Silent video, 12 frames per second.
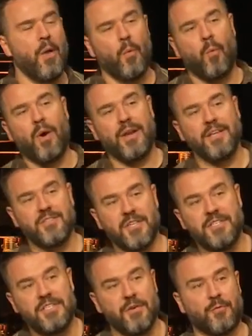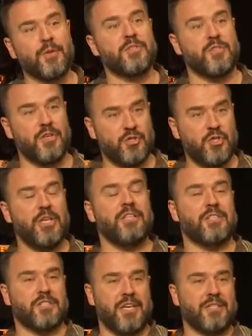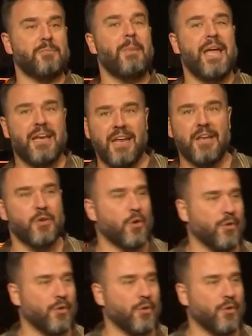What is the difference that Jesus has made in your